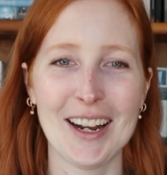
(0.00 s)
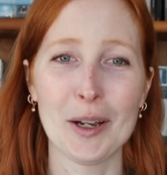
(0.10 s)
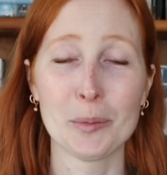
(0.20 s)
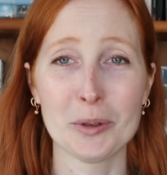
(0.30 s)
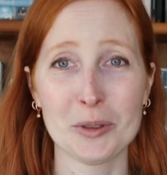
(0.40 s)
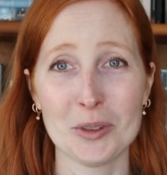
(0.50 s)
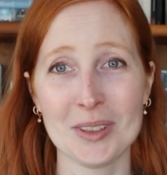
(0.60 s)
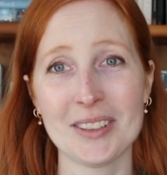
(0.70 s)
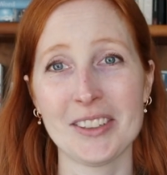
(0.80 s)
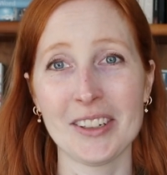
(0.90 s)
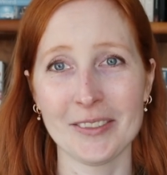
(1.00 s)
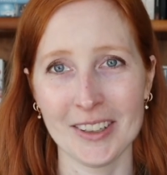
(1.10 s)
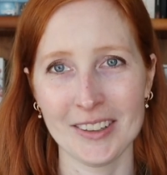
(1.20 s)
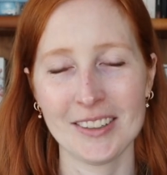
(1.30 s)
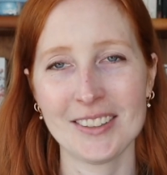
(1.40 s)
I hope you're enjoying
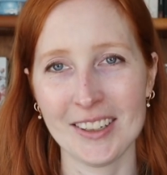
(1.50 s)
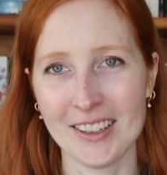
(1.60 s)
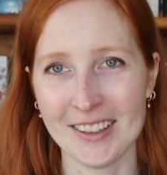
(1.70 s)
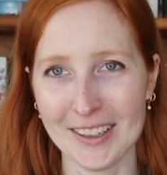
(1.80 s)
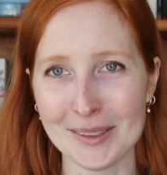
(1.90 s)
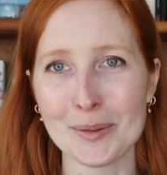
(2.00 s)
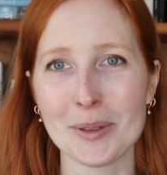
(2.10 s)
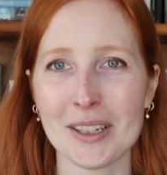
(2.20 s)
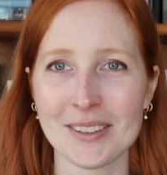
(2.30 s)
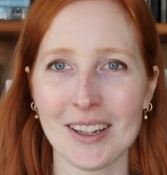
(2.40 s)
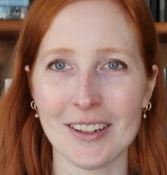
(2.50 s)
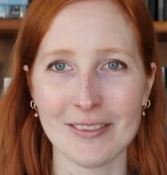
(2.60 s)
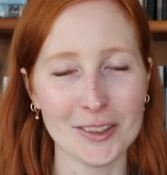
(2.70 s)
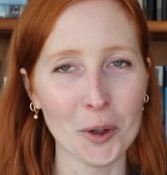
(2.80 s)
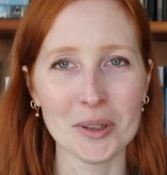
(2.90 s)
seeing these because I have
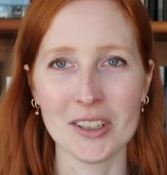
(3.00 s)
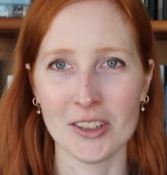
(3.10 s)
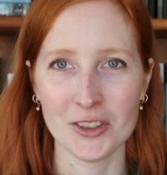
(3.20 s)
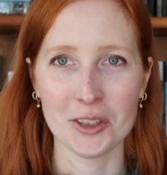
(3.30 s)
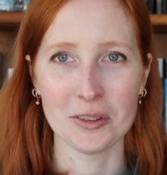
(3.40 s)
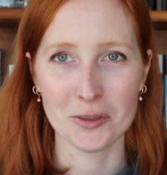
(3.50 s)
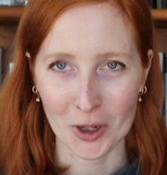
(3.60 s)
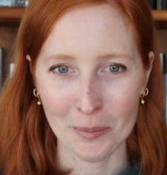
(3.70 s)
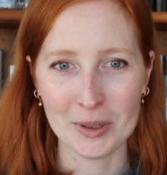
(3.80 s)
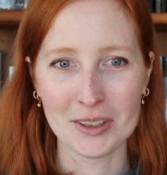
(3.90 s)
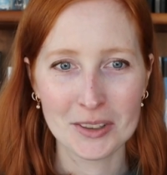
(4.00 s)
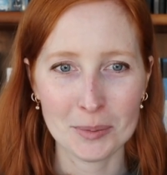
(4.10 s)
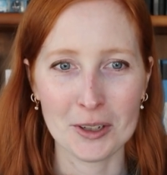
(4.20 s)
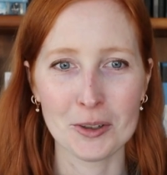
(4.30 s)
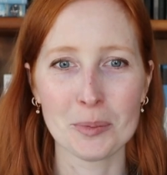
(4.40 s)
no intention of dropping the
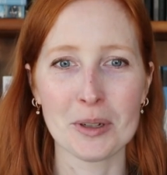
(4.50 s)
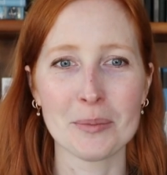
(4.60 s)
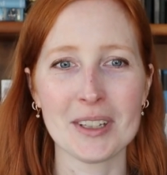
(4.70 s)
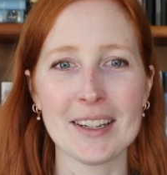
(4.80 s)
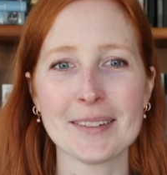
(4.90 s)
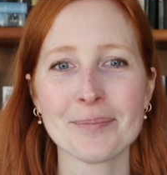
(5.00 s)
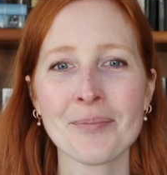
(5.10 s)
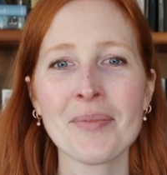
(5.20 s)
Sparkle Prim thing.